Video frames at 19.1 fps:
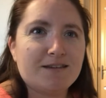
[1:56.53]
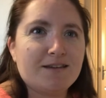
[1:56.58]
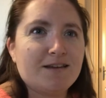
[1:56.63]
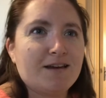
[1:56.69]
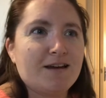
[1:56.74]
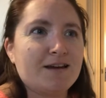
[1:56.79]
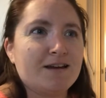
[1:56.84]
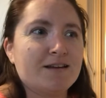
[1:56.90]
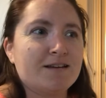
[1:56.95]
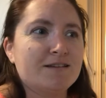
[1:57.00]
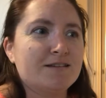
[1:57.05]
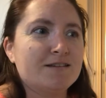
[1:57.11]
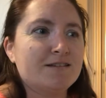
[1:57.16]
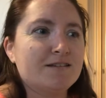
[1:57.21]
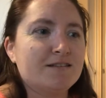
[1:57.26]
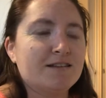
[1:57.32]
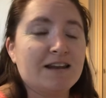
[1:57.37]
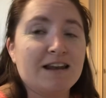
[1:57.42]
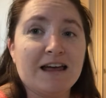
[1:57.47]
and
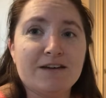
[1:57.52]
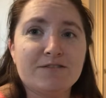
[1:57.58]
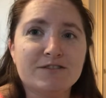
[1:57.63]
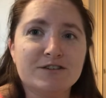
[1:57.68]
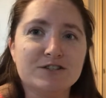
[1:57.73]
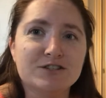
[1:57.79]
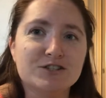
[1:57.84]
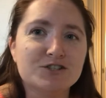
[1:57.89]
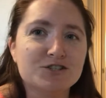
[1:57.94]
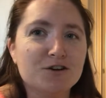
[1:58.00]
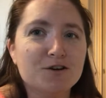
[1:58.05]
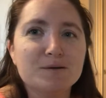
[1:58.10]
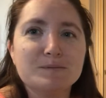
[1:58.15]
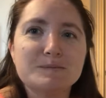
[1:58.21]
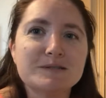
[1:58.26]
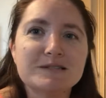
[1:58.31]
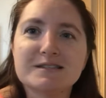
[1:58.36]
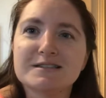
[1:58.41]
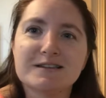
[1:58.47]
the lavender
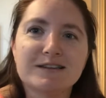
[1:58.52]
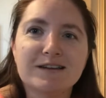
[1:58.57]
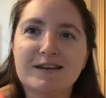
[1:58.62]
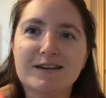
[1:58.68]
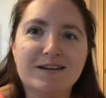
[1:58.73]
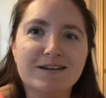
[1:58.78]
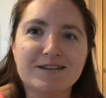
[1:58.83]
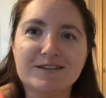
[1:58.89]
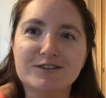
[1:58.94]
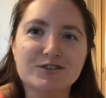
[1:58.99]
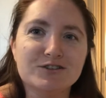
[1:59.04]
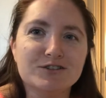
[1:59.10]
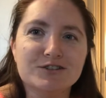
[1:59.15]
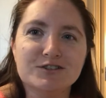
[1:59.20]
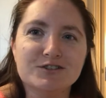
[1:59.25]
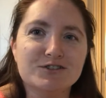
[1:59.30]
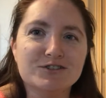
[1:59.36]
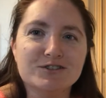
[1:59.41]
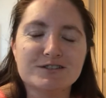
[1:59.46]
shops, and
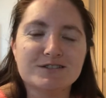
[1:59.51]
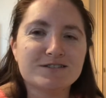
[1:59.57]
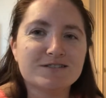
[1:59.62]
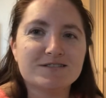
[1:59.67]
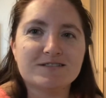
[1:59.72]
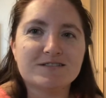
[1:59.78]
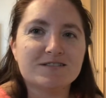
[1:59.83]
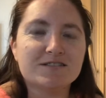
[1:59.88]
you just,